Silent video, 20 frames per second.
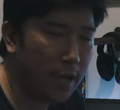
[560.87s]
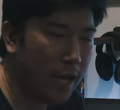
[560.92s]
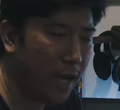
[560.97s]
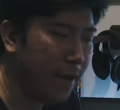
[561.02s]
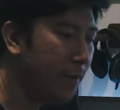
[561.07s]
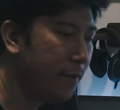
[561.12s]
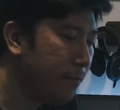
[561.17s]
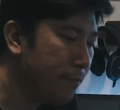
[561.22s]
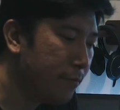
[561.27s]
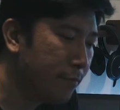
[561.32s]

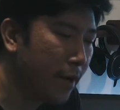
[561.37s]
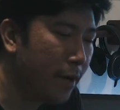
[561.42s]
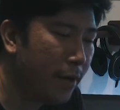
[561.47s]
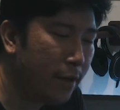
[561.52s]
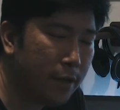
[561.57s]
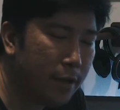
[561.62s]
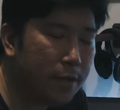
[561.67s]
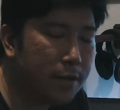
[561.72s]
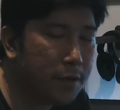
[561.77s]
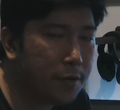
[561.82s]
I
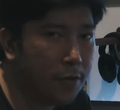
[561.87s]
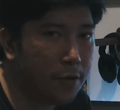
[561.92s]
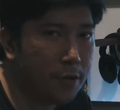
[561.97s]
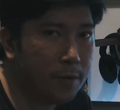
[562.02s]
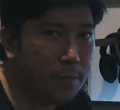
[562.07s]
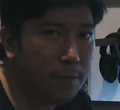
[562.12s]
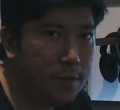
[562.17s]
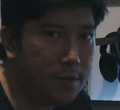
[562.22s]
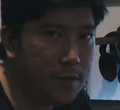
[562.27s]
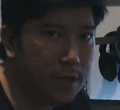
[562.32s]
rarely
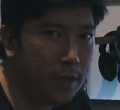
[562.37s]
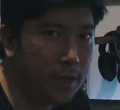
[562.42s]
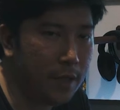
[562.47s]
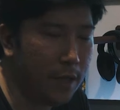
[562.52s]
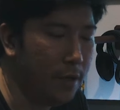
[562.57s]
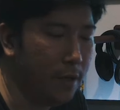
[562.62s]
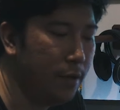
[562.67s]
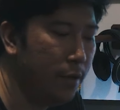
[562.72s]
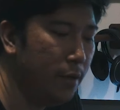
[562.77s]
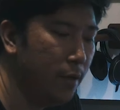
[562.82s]
record music
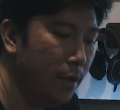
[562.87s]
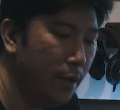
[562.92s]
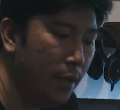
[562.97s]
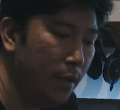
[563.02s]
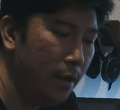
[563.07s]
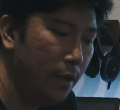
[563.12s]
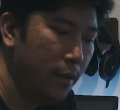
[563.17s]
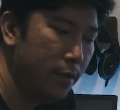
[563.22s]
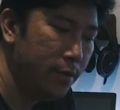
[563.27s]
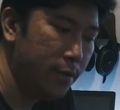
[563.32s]
now.
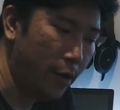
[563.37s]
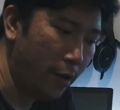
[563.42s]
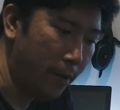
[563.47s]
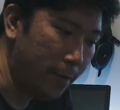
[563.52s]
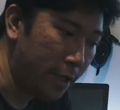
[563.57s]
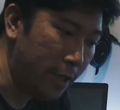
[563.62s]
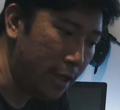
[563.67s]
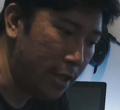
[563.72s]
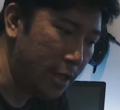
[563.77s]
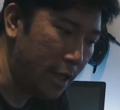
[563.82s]
So I'm
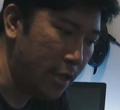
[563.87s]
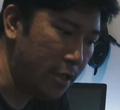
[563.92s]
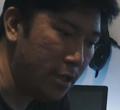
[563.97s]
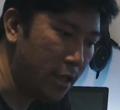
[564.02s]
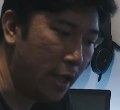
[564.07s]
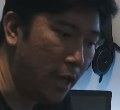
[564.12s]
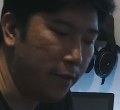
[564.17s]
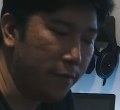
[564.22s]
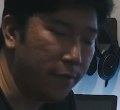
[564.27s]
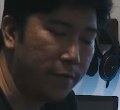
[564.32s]
gonna change it
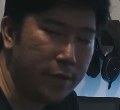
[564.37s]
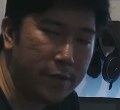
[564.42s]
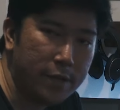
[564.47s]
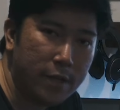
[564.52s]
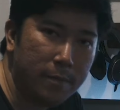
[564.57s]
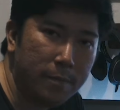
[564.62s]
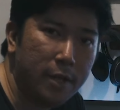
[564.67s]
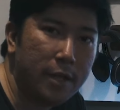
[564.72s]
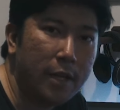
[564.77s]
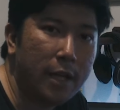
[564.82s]
out for
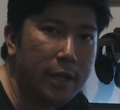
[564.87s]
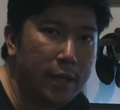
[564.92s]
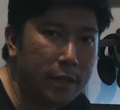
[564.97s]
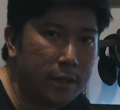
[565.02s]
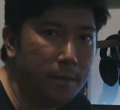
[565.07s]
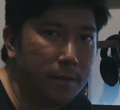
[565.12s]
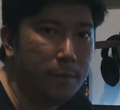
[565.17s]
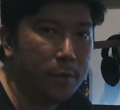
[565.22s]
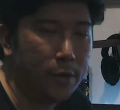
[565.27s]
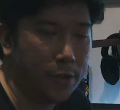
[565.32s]
something a
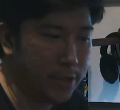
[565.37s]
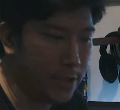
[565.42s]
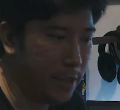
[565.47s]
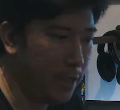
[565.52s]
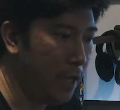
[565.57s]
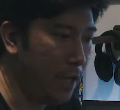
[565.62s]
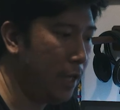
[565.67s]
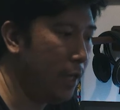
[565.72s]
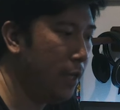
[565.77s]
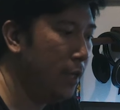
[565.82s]
little more
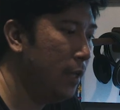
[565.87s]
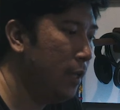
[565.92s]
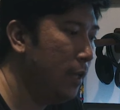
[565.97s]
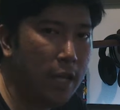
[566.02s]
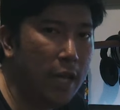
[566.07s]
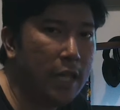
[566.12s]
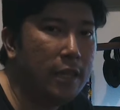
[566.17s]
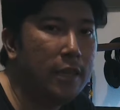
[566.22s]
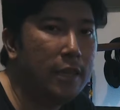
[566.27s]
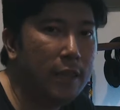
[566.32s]
sleek
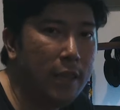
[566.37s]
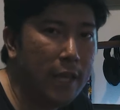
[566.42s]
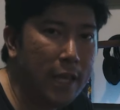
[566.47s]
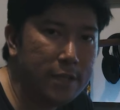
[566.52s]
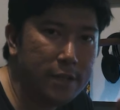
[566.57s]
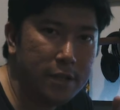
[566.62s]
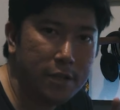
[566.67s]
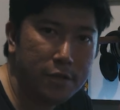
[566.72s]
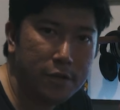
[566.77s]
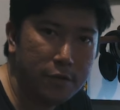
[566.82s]
and
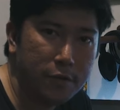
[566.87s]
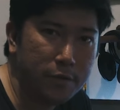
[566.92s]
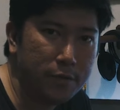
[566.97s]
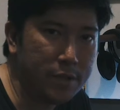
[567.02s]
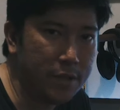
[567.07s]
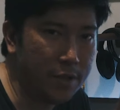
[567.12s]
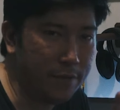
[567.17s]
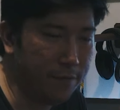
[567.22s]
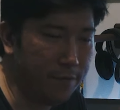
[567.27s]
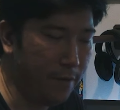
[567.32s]
less
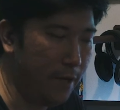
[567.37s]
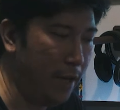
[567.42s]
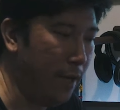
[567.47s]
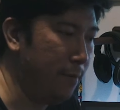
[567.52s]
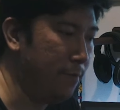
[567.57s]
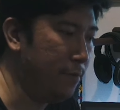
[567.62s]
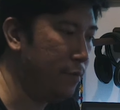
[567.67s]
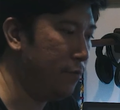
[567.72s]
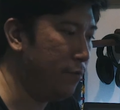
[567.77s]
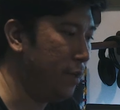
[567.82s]
intrusive while
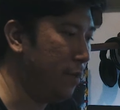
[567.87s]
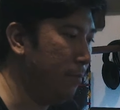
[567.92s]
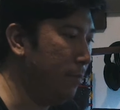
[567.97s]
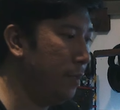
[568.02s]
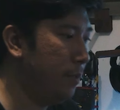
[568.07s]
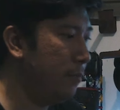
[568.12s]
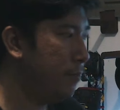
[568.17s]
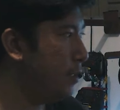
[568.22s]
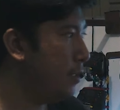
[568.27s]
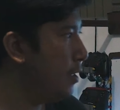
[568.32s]
I'm streaming.
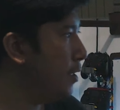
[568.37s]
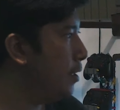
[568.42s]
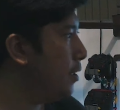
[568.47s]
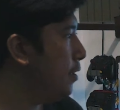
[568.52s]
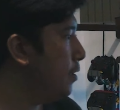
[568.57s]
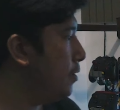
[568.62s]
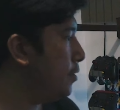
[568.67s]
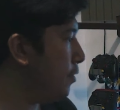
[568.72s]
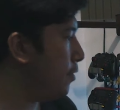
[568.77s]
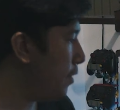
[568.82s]

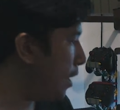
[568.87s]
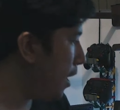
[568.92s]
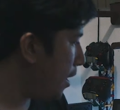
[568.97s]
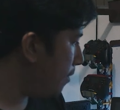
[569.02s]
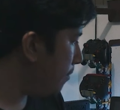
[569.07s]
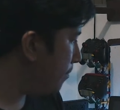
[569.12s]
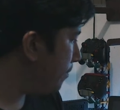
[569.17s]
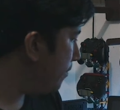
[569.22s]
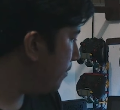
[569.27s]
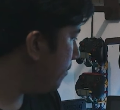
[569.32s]
So yeah,
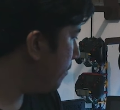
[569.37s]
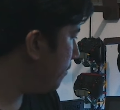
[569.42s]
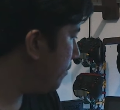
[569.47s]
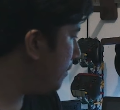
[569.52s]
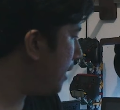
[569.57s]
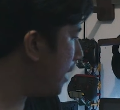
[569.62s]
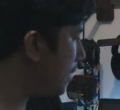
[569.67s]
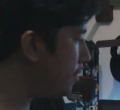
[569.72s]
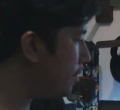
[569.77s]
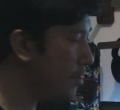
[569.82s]

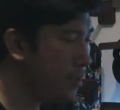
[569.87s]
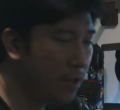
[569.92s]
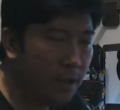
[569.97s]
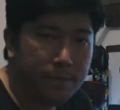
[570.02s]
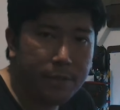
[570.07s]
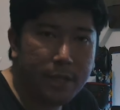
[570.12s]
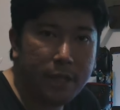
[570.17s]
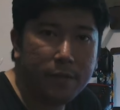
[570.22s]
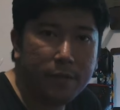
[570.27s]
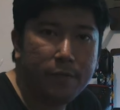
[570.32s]
that's an
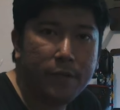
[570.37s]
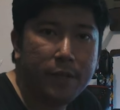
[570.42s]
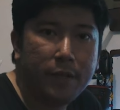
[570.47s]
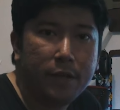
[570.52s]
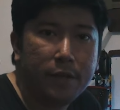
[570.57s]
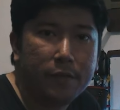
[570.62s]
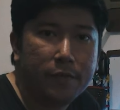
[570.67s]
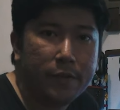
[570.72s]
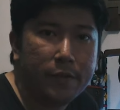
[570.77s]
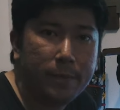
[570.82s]
update
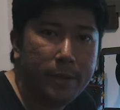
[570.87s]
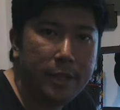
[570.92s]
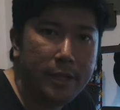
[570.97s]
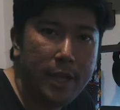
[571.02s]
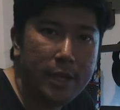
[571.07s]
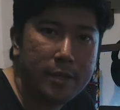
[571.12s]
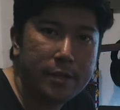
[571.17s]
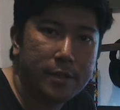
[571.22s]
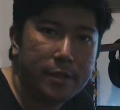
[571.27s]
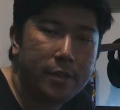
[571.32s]
video for my
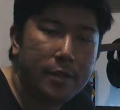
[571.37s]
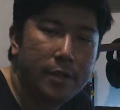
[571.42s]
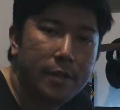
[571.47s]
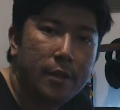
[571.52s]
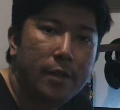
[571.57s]
desk.